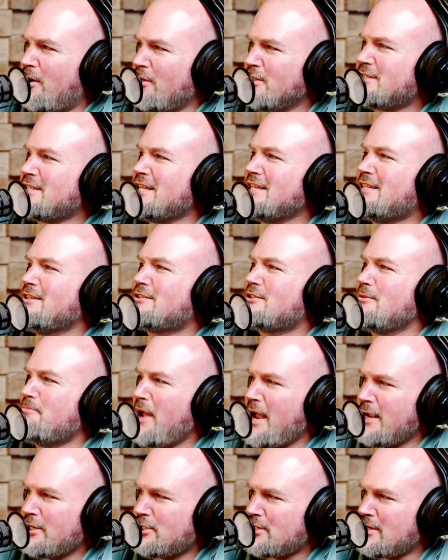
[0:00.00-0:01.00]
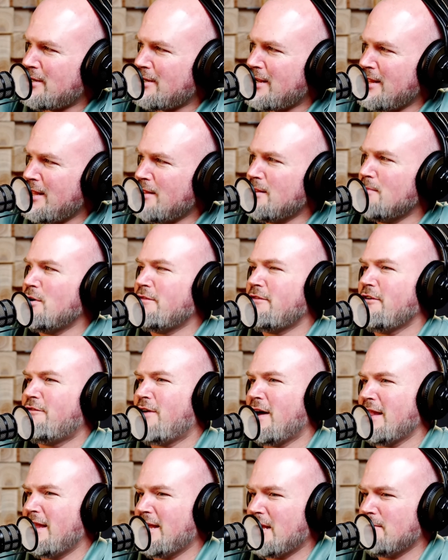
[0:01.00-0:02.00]
all this anticipation, and then the movie
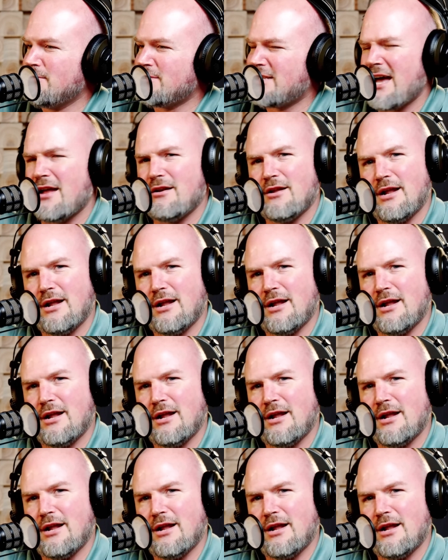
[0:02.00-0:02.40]
finally comes out,